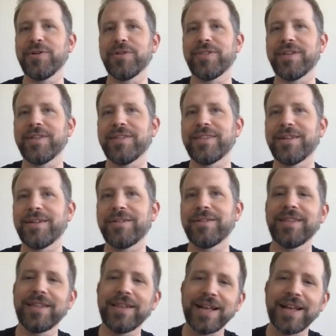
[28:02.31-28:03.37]
or
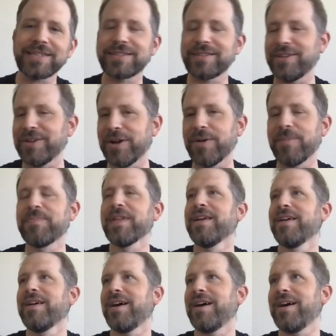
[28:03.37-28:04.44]
the next, you know,
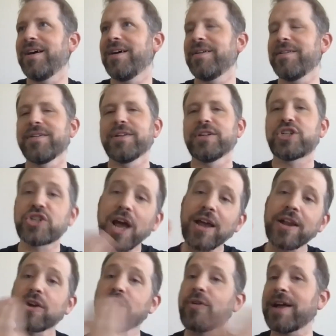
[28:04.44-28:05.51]
shot
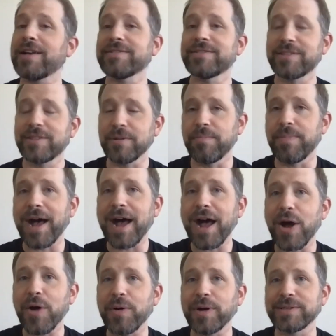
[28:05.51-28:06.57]
across the
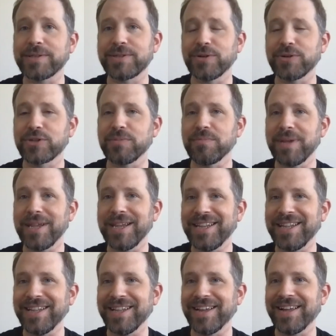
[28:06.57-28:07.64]
bow on social
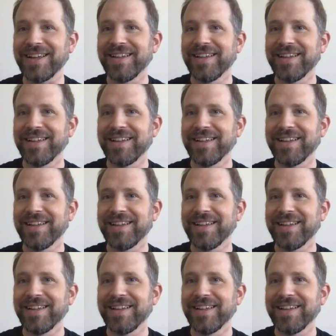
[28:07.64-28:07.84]
media